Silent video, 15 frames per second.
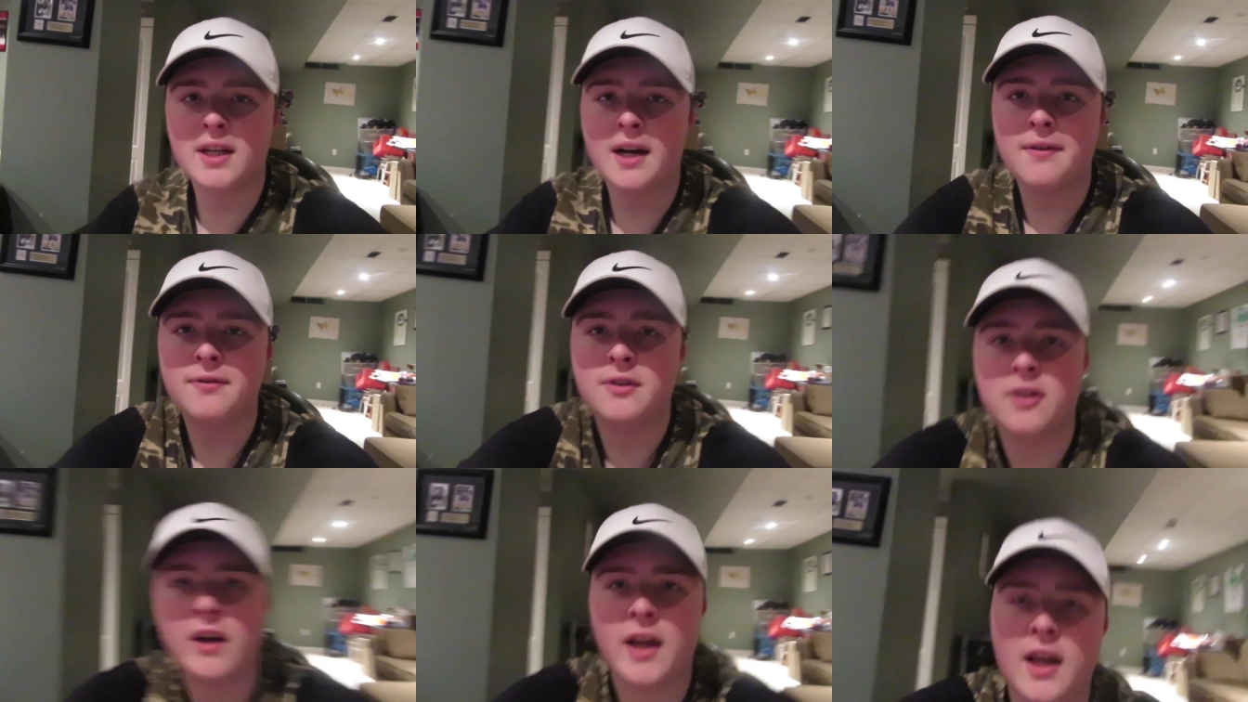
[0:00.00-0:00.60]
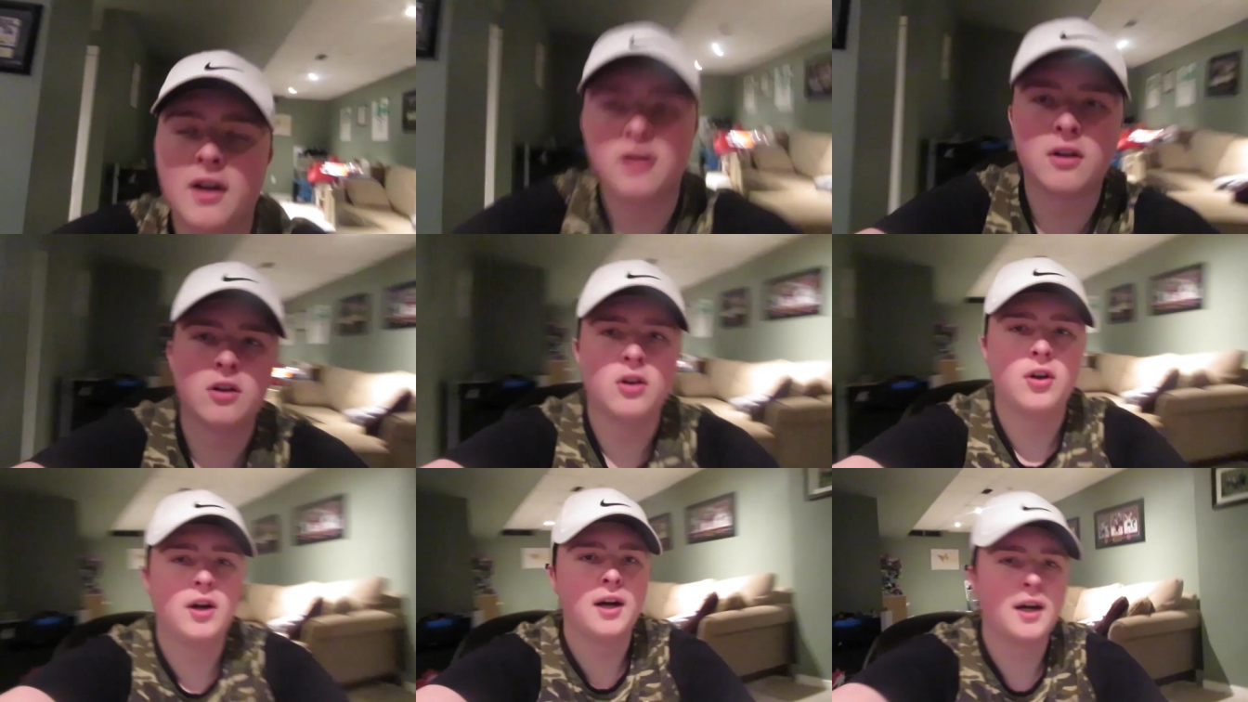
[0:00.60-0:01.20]
after 8
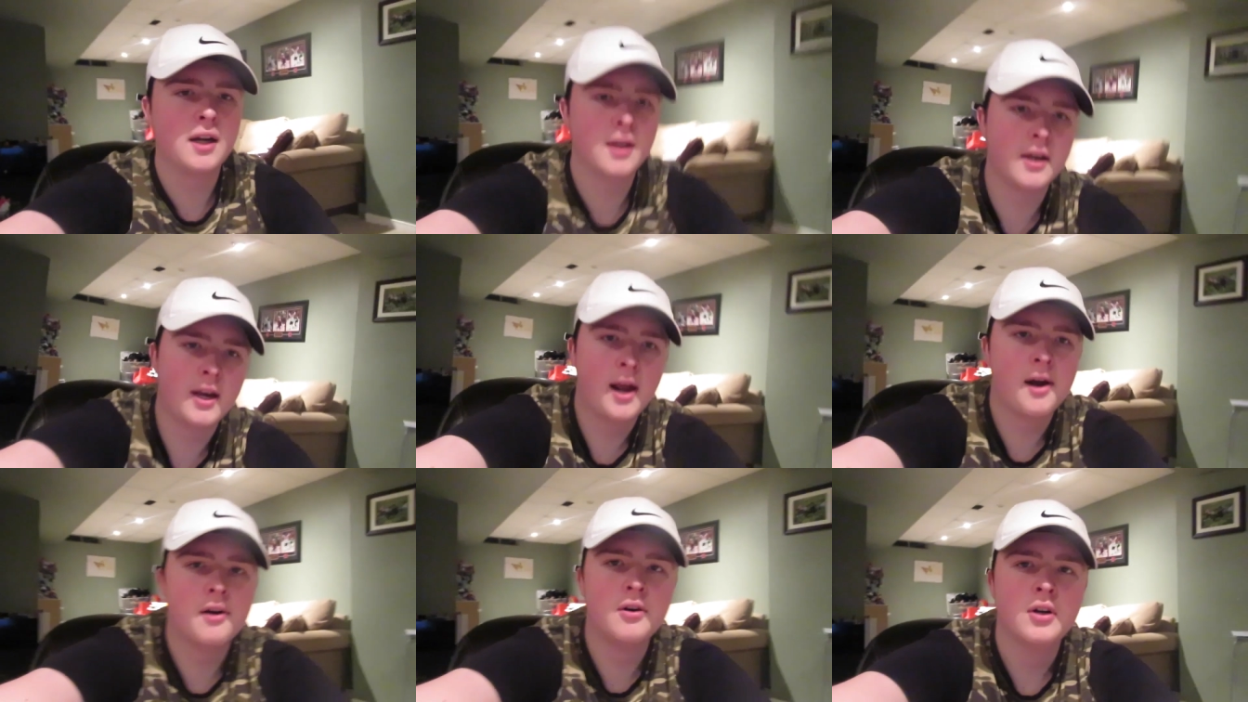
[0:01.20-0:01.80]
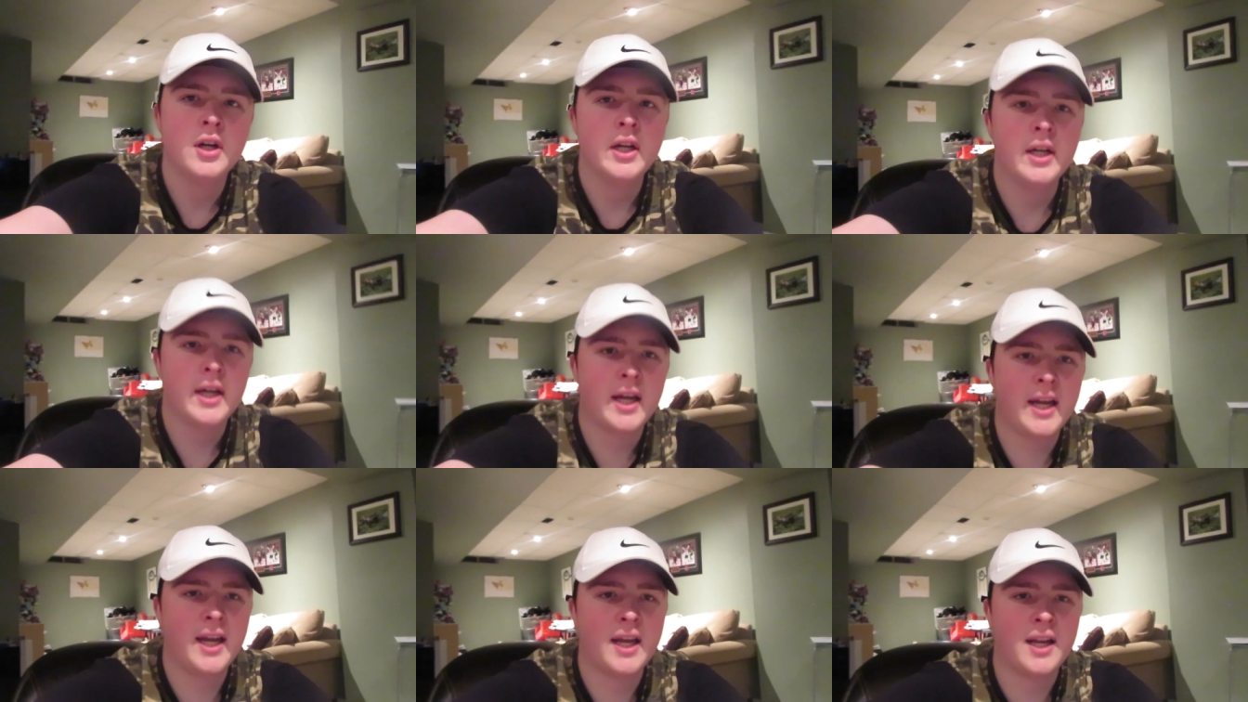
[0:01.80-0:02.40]
o'clock now,
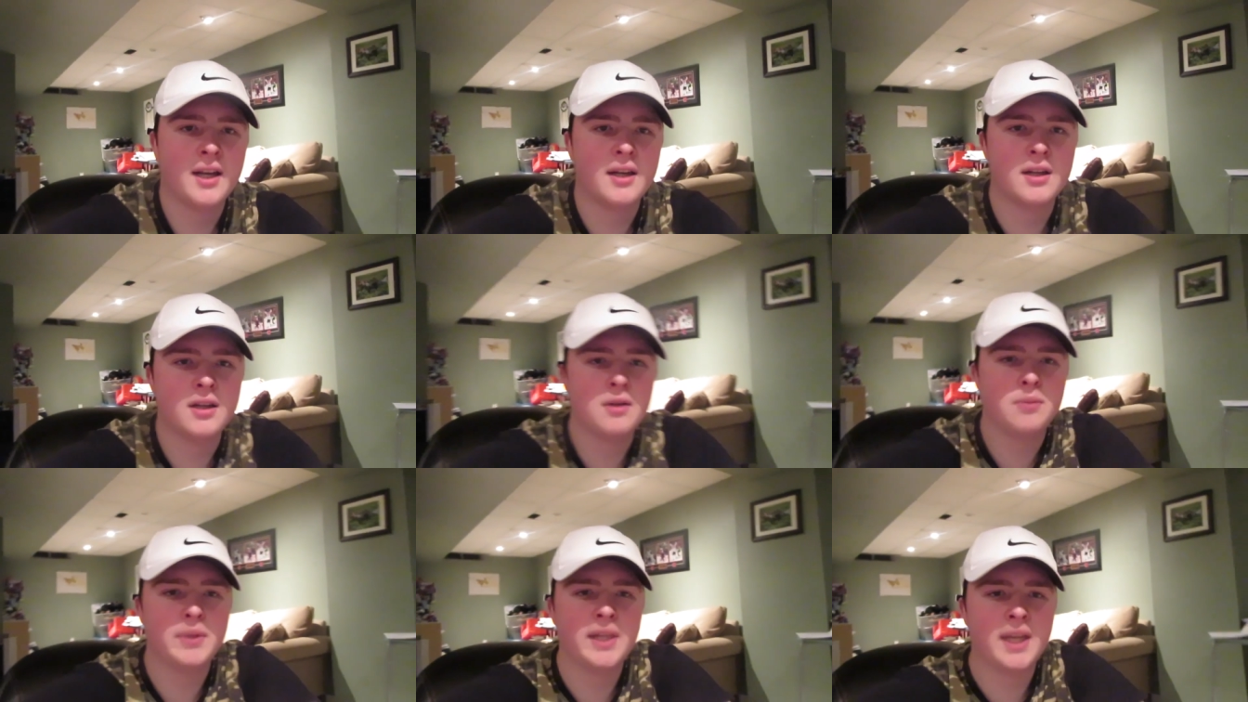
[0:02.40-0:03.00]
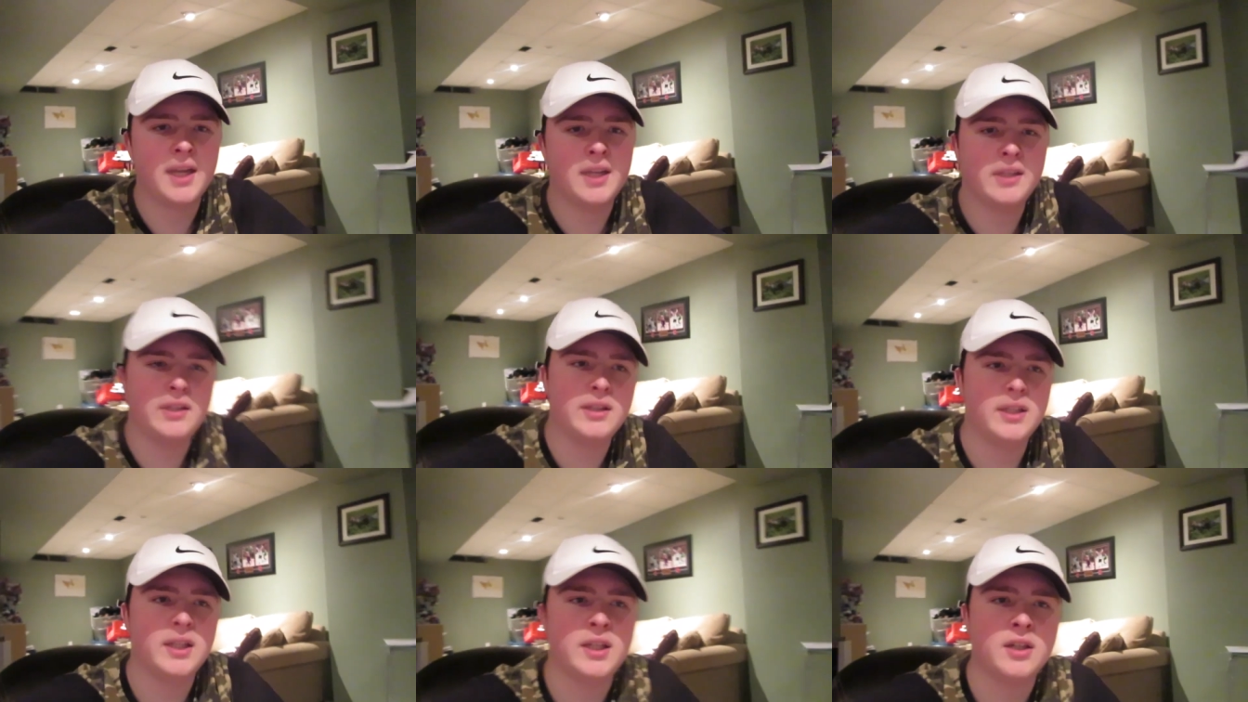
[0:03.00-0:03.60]
and uh, we
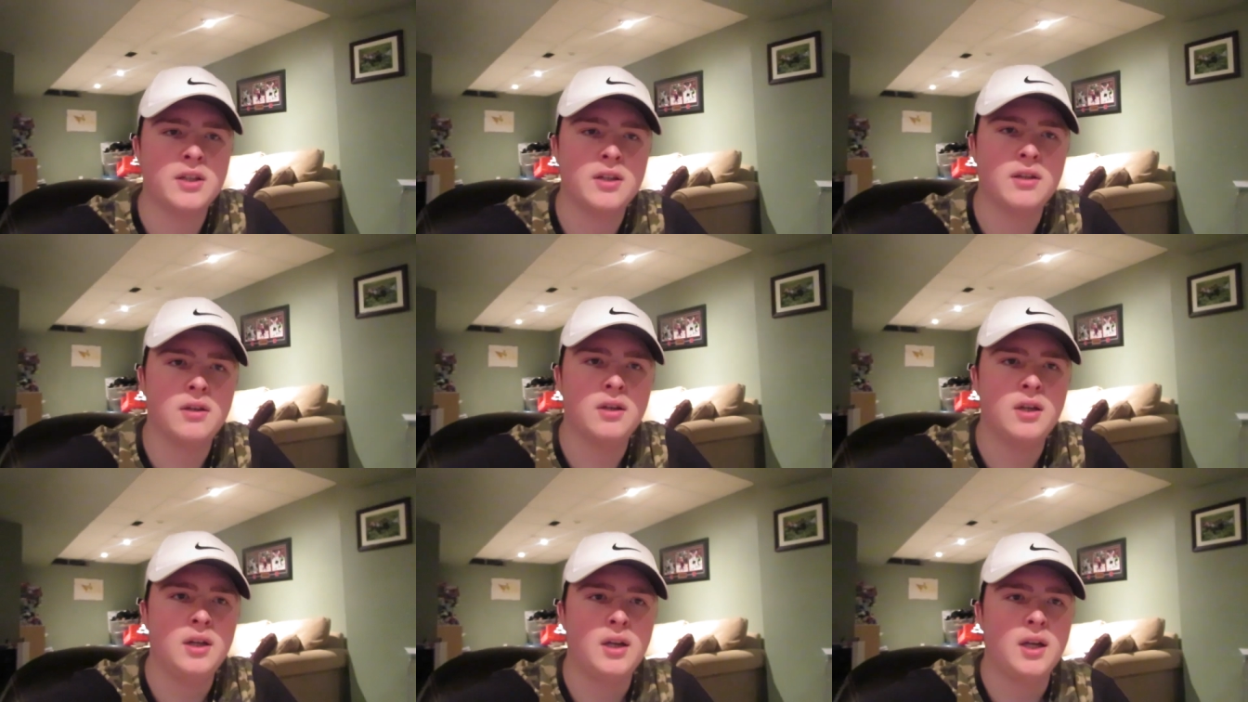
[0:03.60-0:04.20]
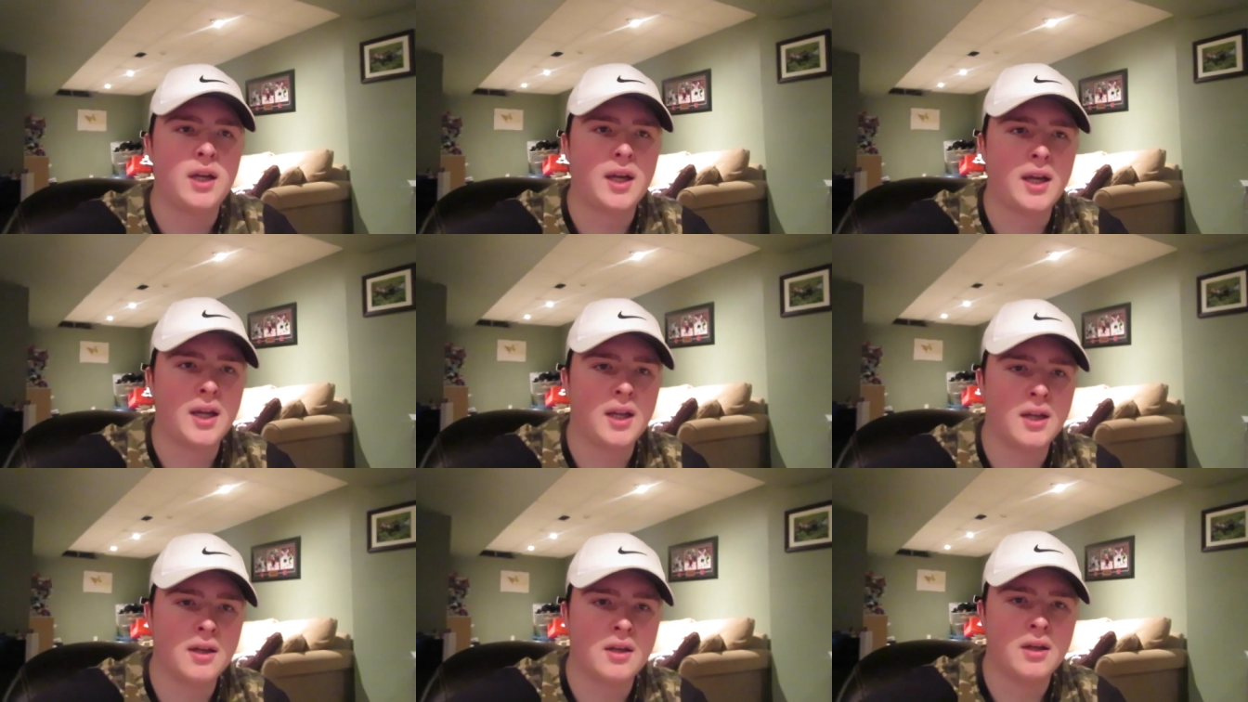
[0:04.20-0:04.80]
had dinner,
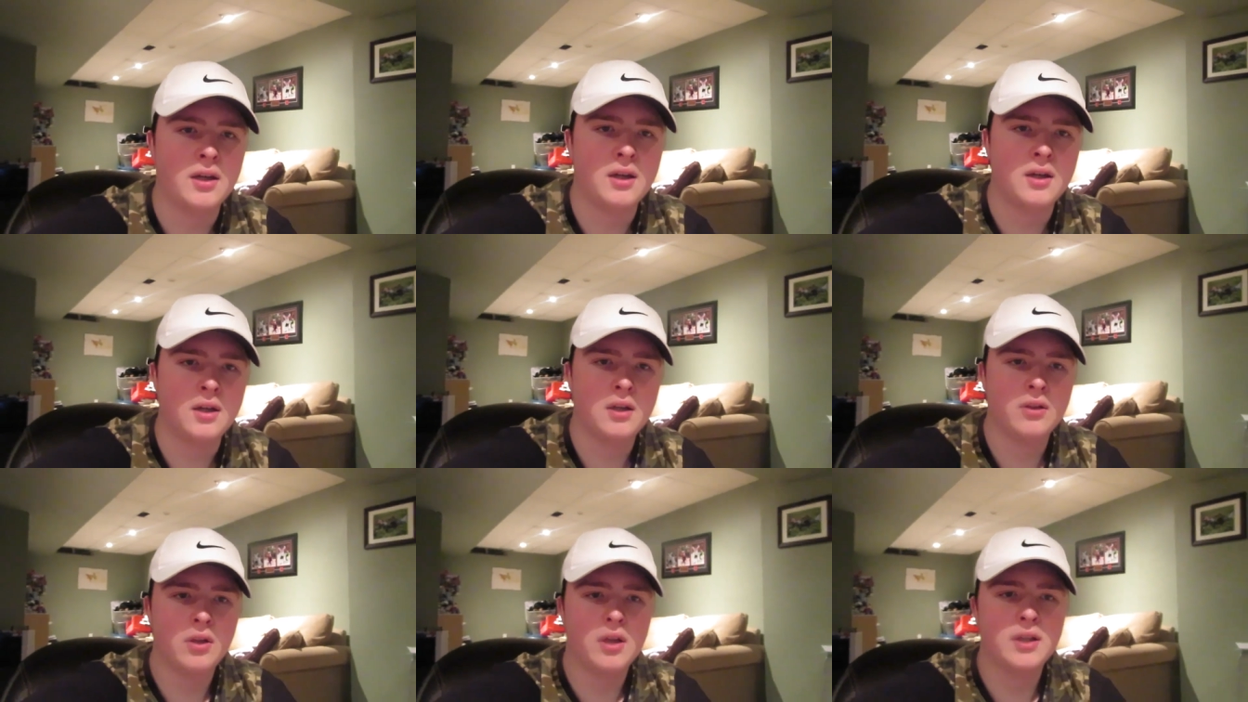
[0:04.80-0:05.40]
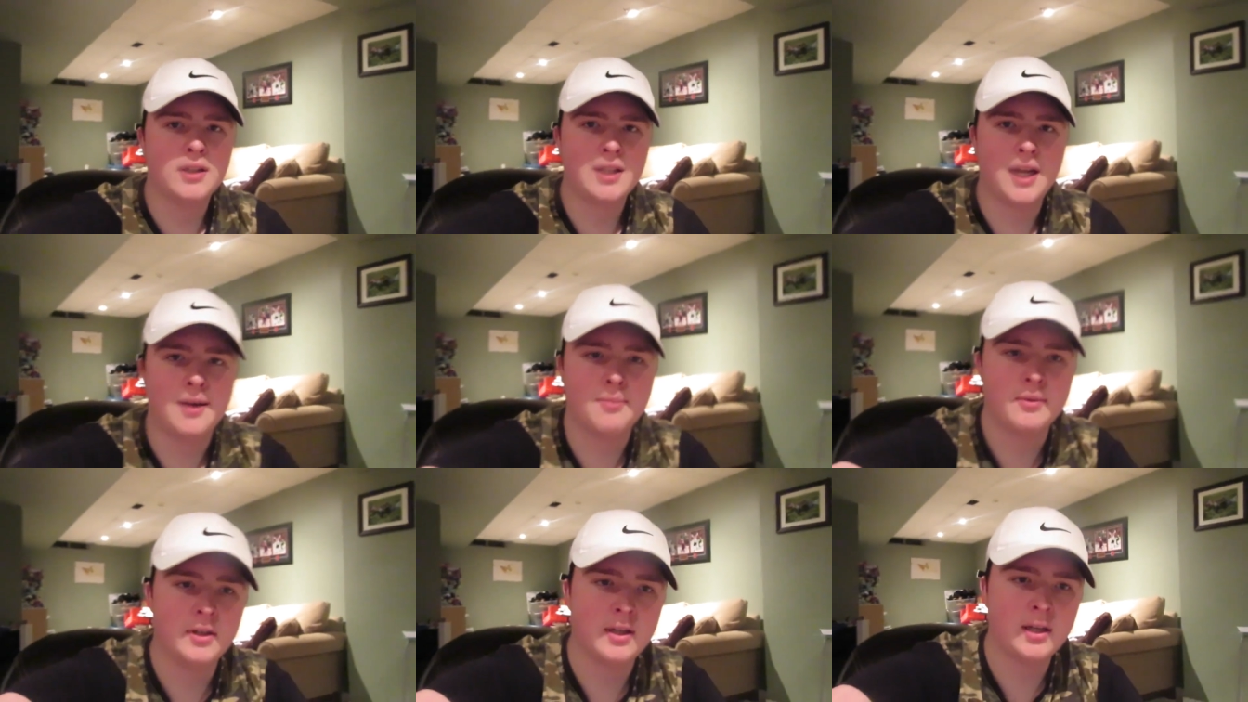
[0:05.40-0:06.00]
and uh, a lot has
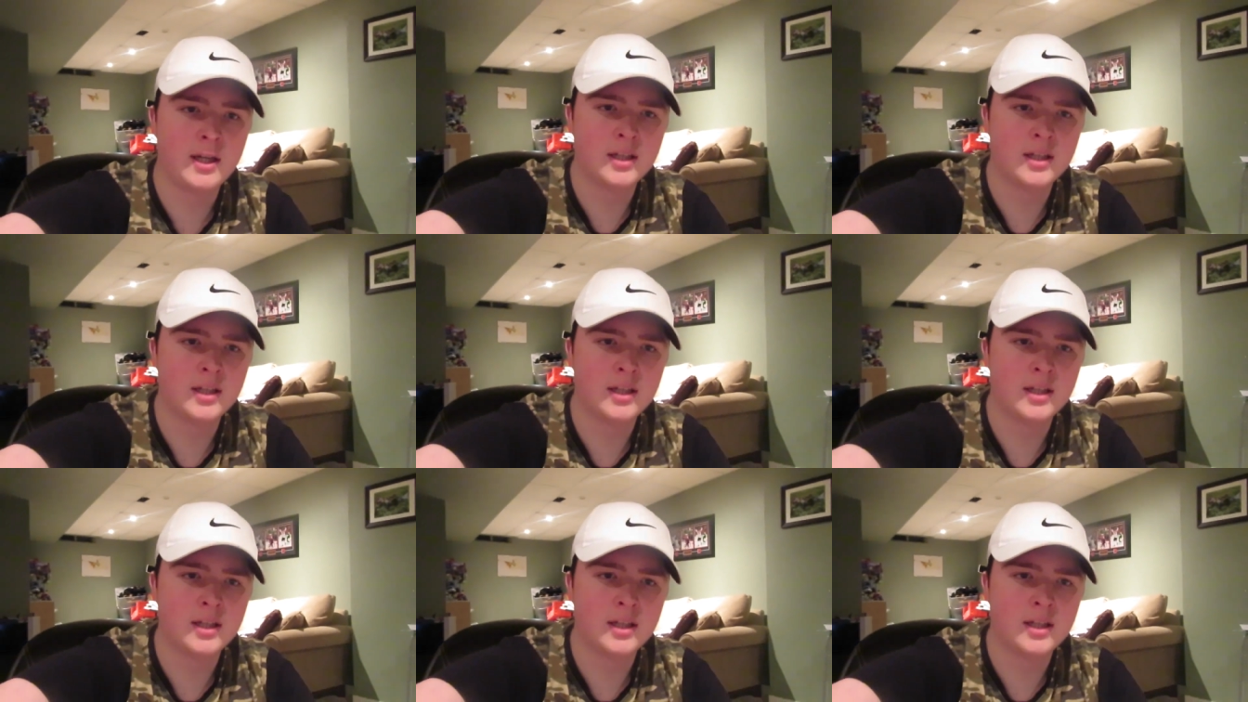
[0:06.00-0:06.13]
happened.